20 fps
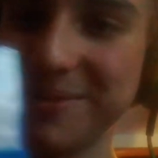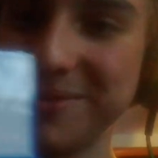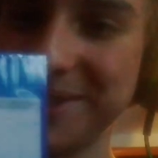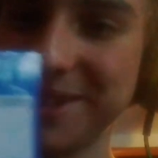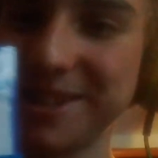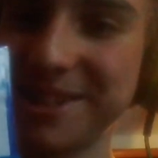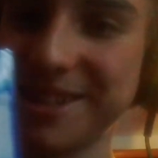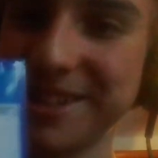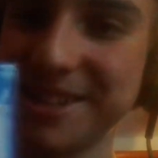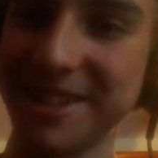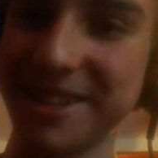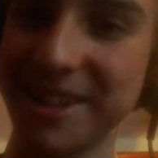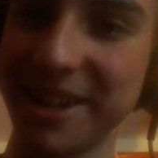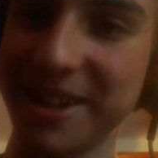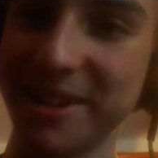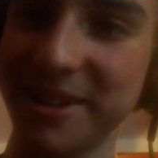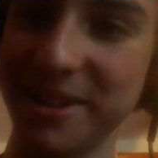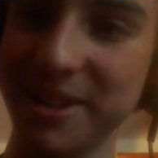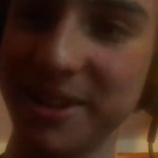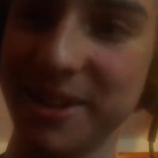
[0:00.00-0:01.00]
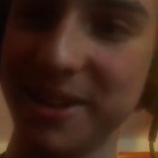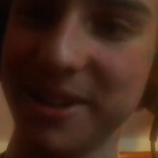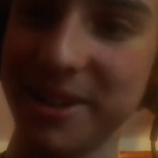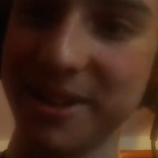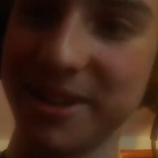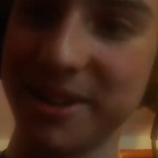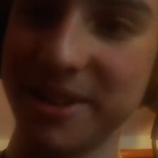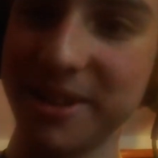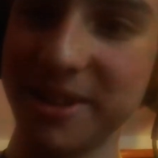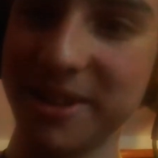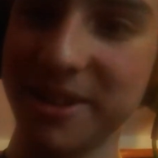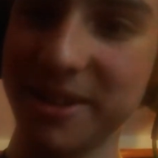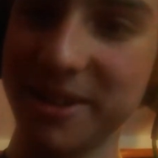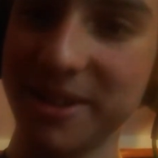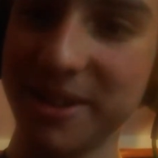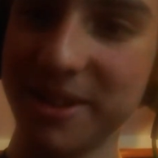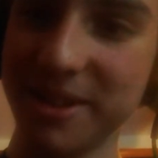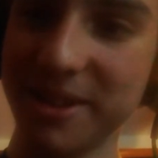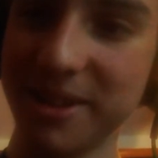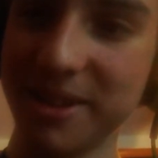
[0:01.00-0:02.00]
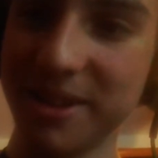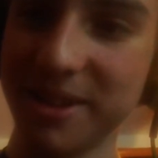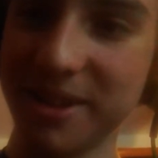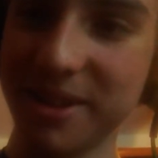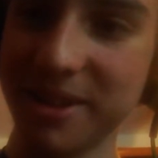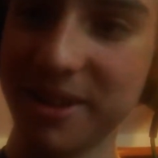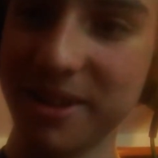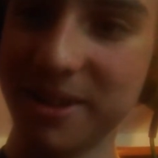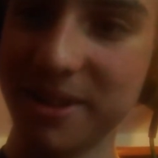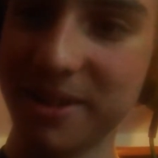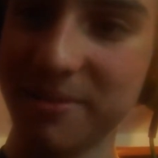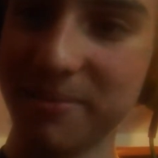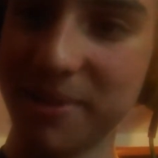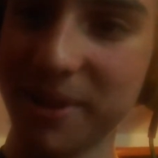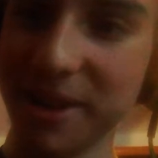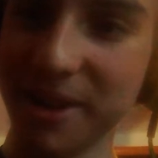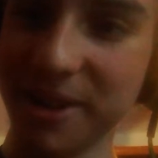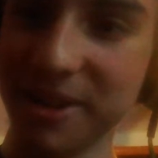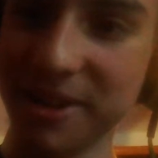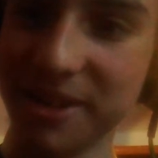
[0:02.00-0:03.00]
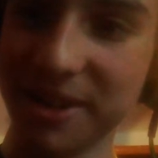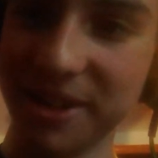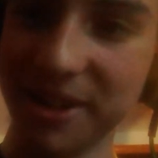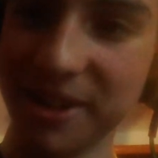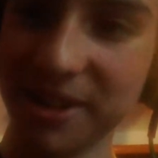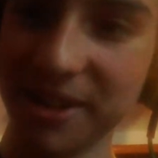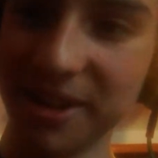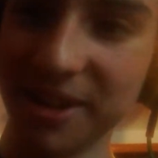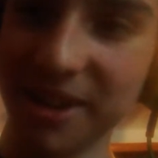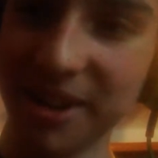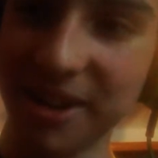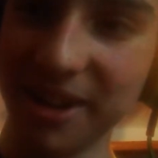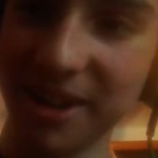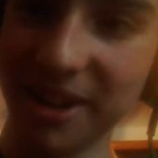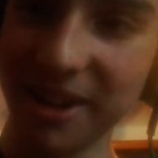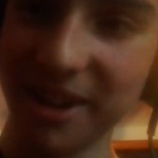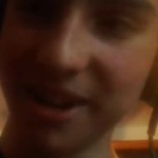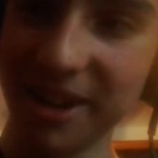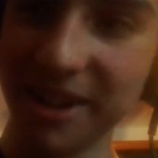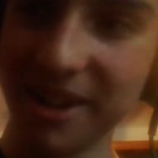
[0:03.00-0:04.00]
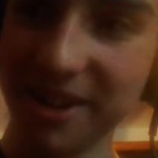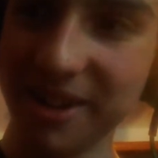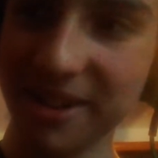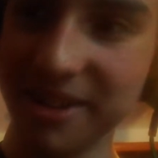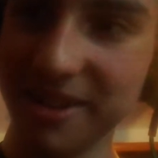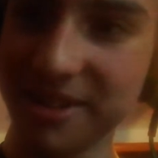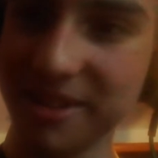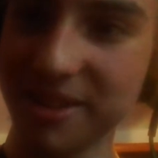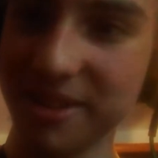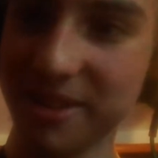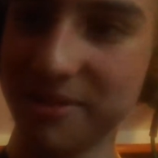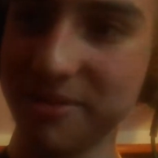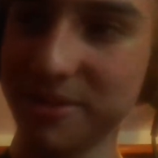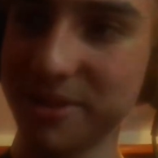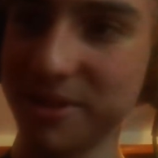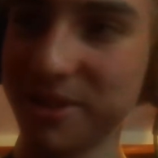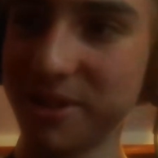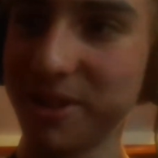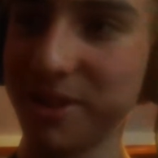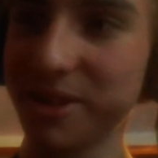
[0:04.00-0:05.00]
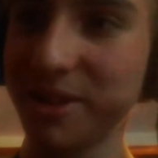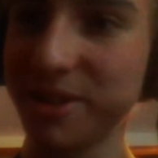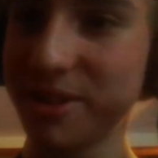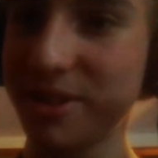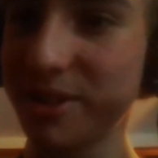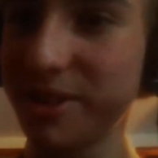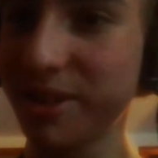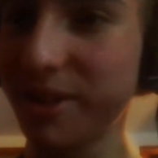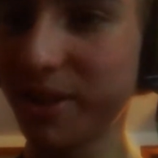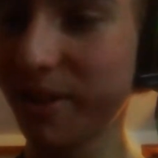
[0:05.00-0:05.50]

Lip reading: bust this out of the packaging here. That was nice.